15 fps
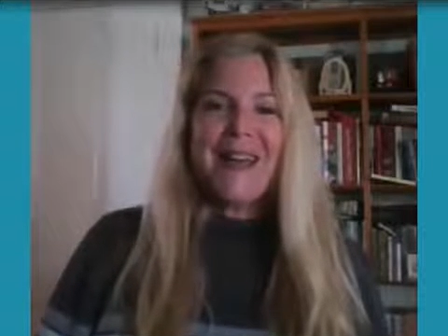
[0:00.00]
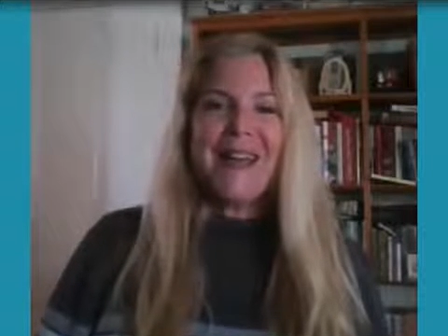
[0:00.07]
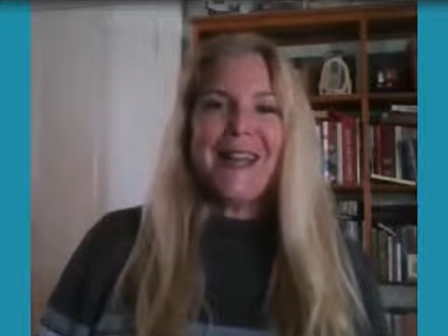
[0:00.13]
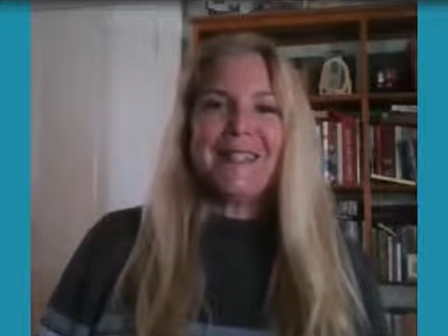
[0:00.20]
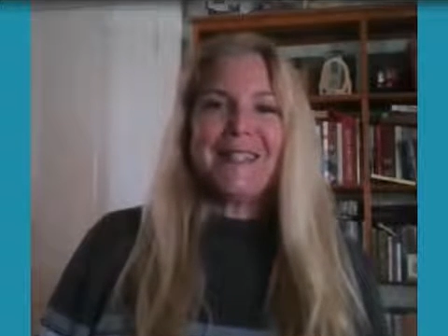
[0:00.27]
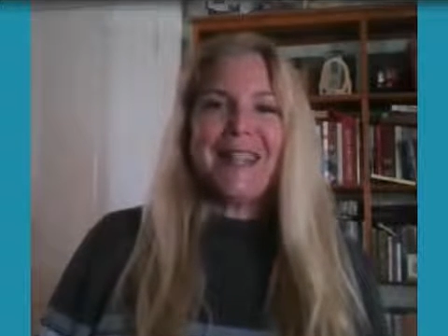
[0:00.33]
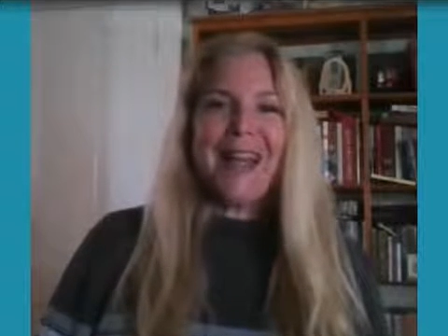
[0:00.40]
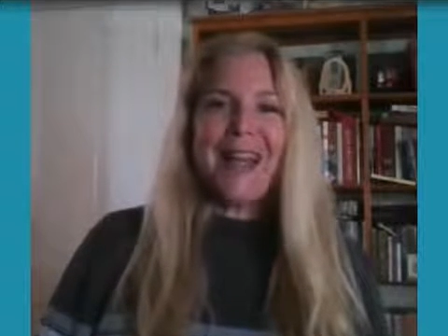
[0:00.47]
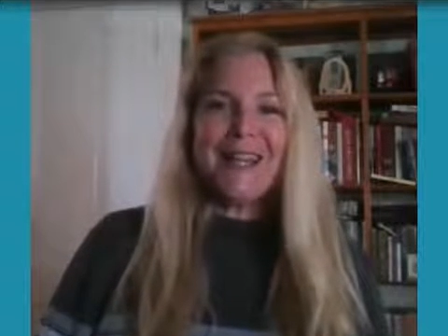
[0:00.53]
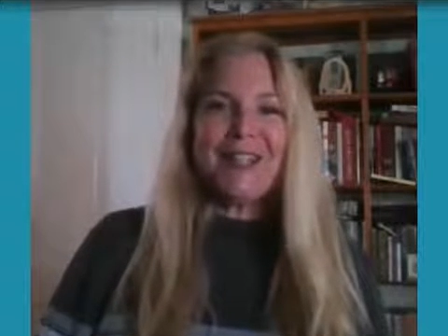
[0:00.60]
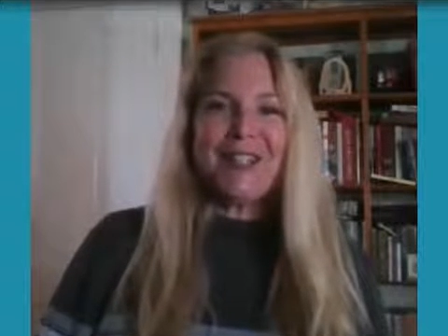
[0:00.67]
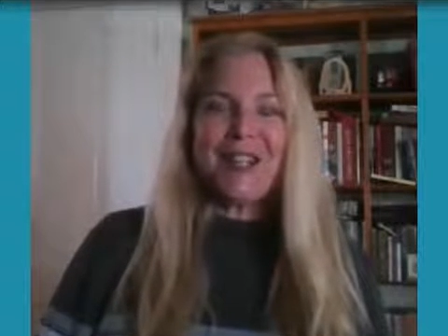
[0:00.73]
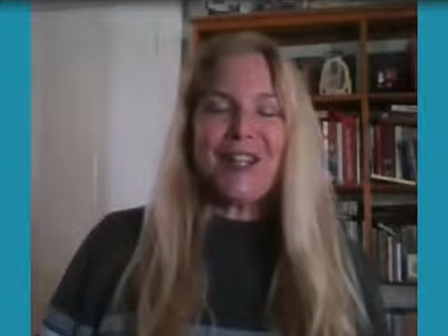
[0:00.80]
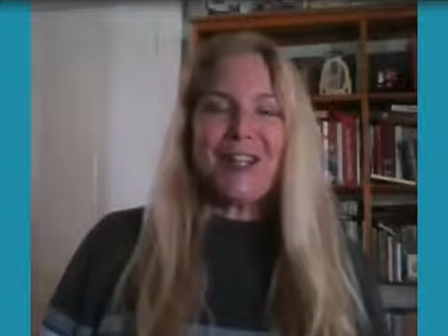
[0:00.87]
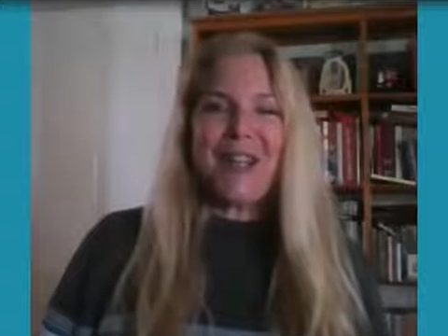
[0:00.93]

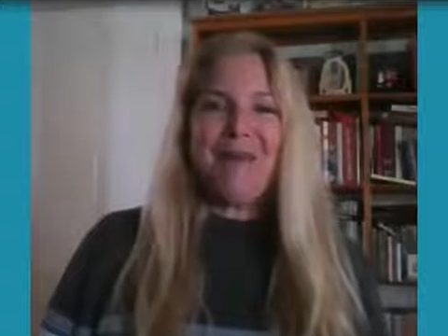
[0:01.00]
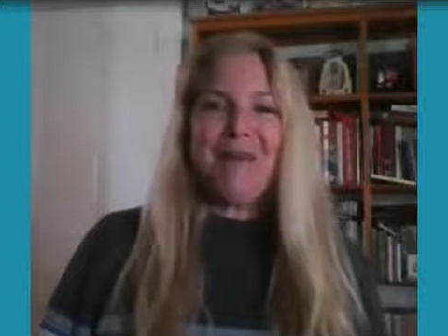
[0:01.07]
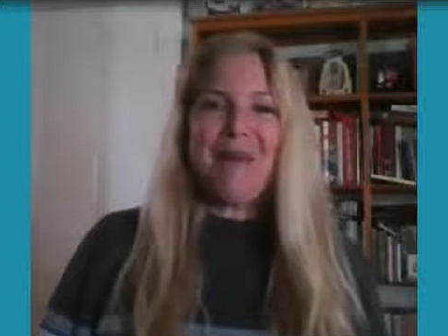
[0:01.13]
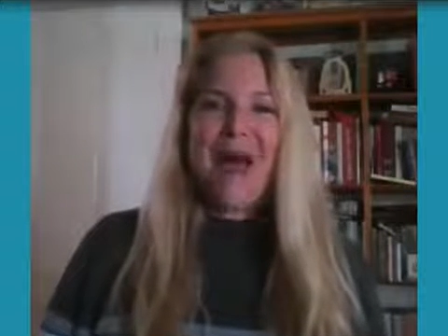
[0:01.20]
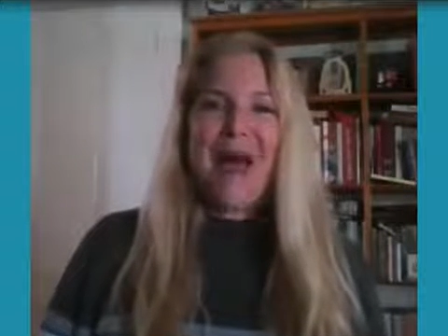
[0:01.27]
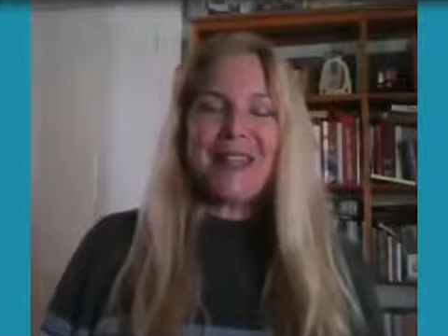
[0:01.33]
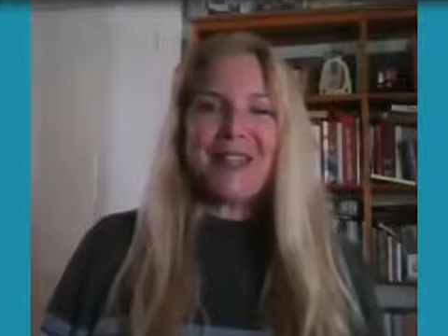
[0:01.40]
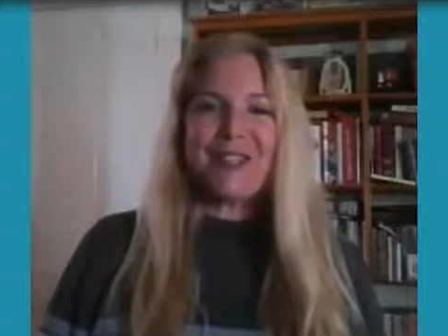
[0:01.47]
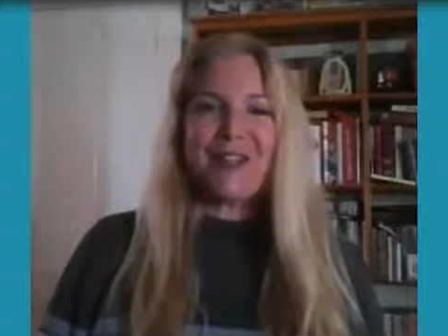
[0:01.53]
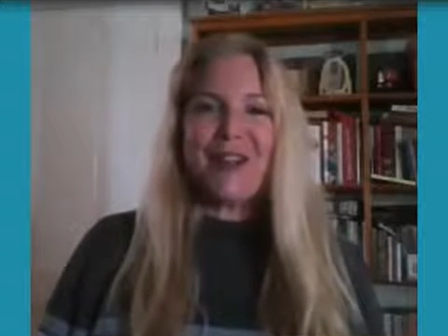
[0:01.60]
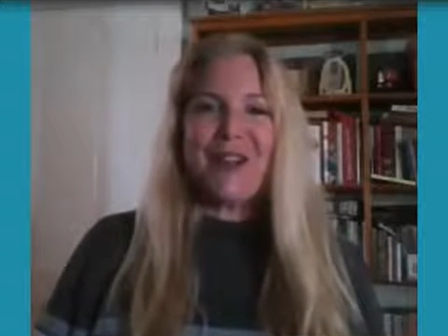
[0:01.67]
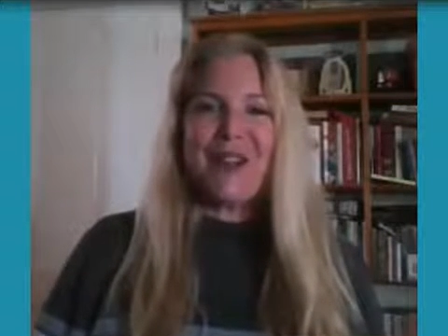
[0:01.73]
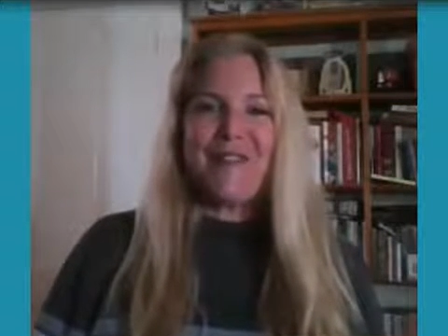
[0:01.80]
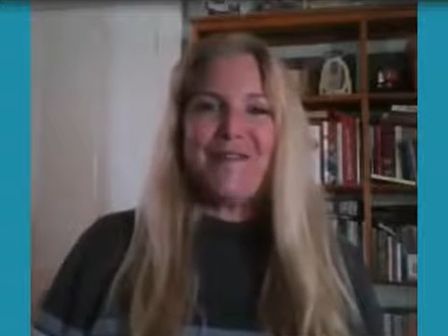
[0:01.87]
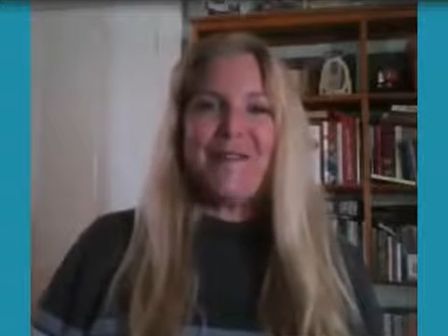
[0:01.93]
intelligence, and
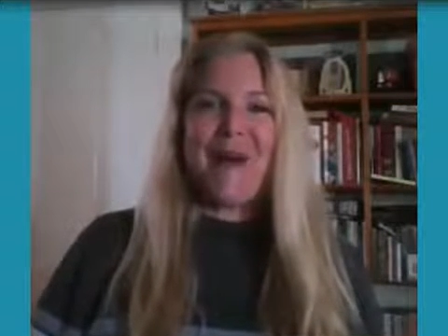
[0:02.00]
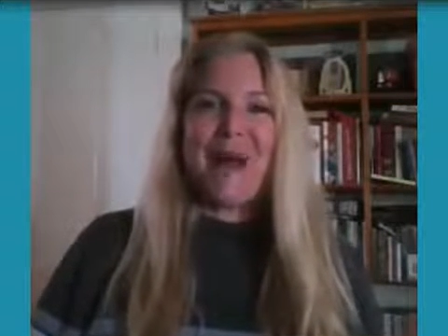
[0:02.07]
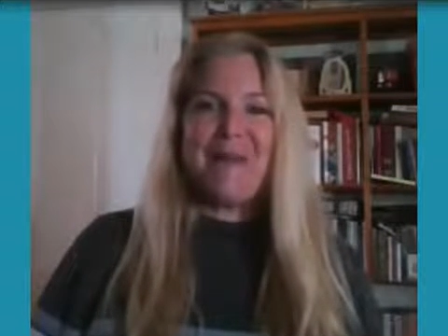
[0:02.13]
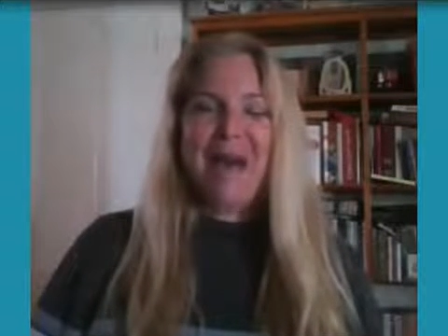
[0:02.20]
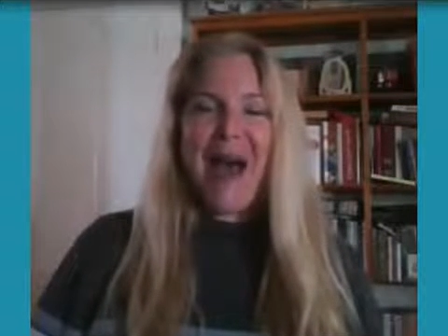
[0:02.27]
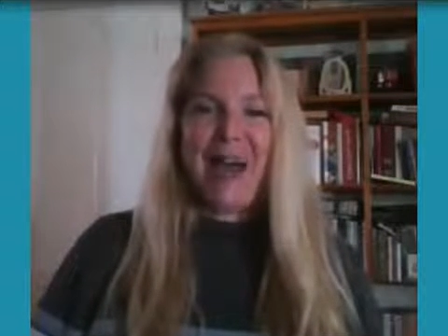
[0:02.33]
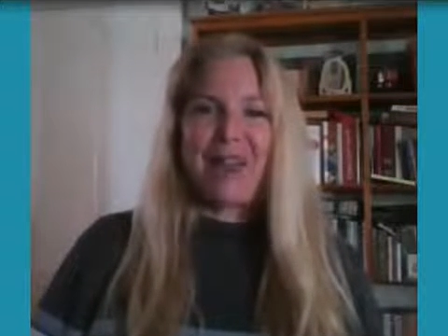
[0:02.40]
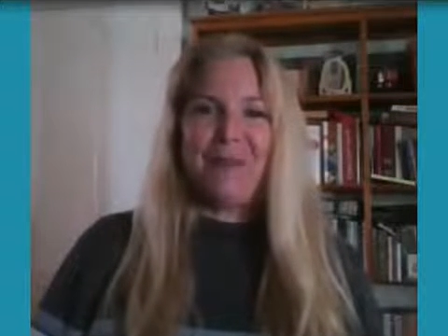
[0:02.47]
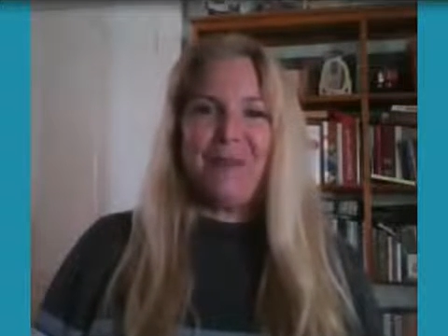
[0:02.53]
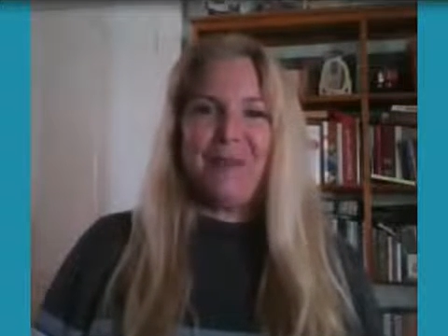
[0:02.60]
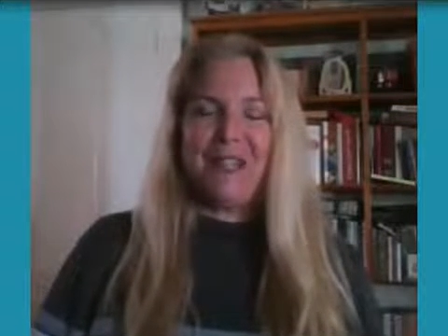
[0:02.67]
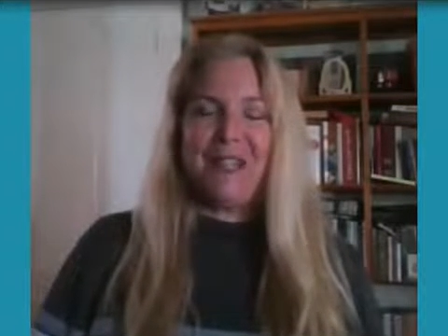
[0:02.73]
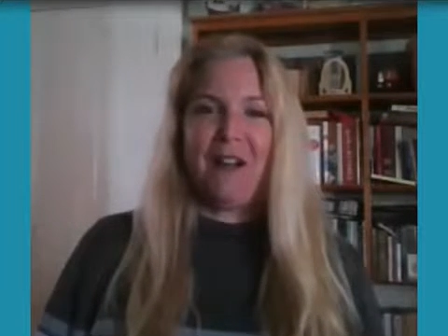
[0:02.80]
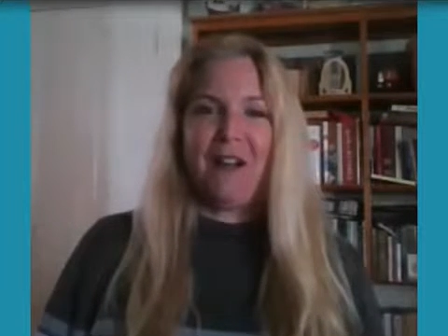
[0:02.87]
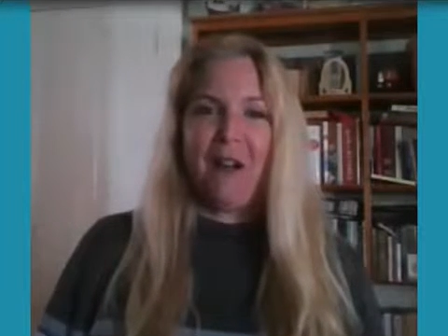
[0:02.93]
mastery of my math
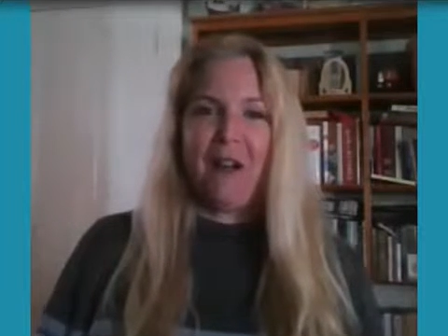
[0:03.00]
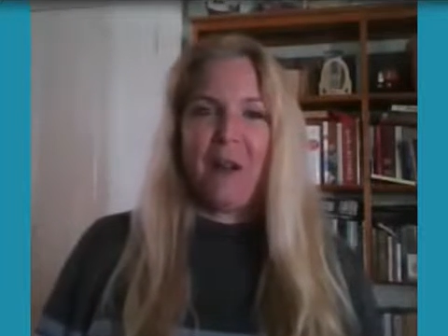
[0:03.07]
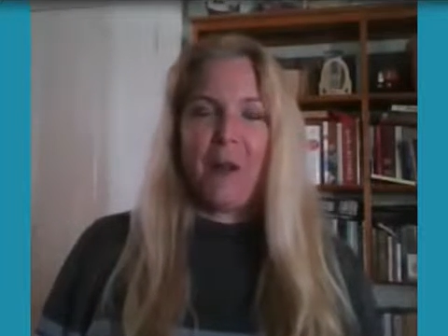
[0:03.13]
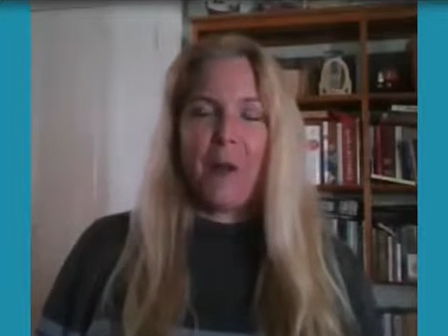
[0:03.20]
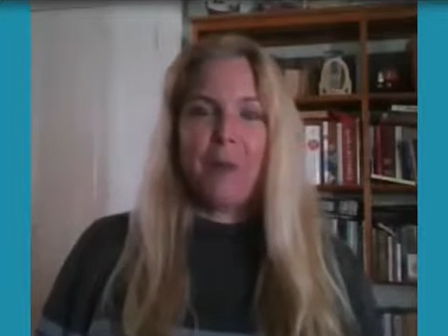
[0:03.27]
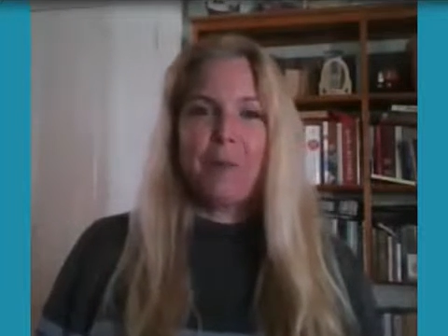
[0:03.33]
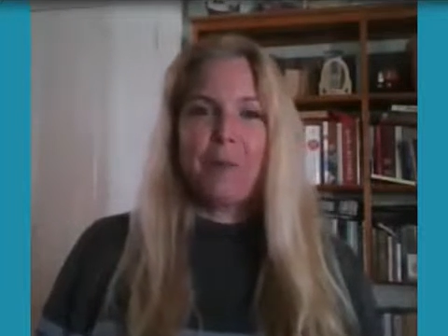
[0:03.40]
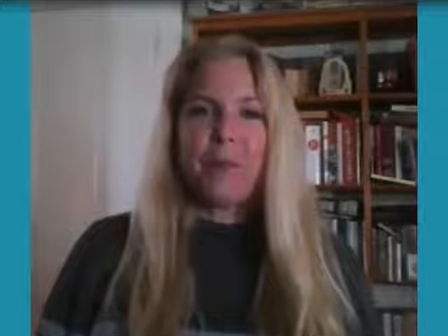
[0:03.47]
material.